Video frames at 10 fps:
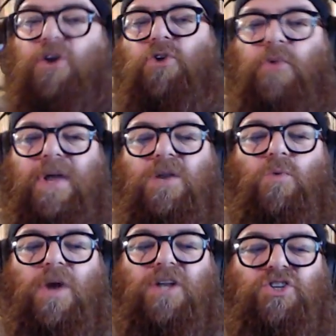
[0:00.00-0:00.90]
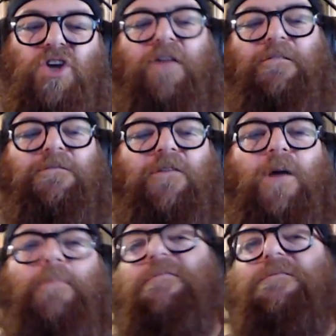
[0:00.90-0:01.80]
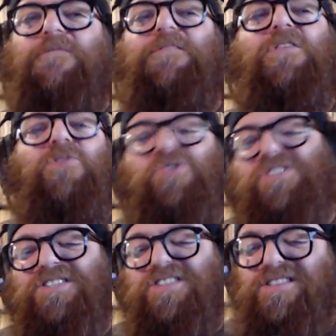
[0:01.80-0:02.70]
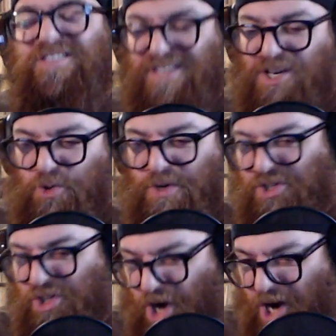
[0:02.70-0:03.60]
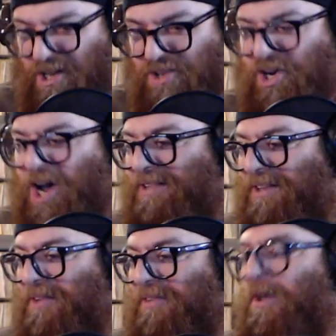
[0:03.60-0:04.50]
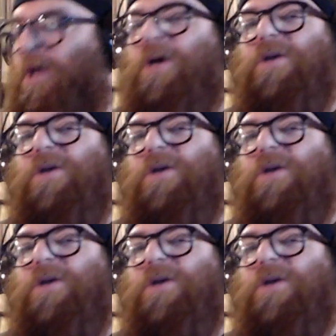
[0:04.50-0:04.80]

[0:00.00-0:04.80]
the green witch from 15th or 16th century Scotland.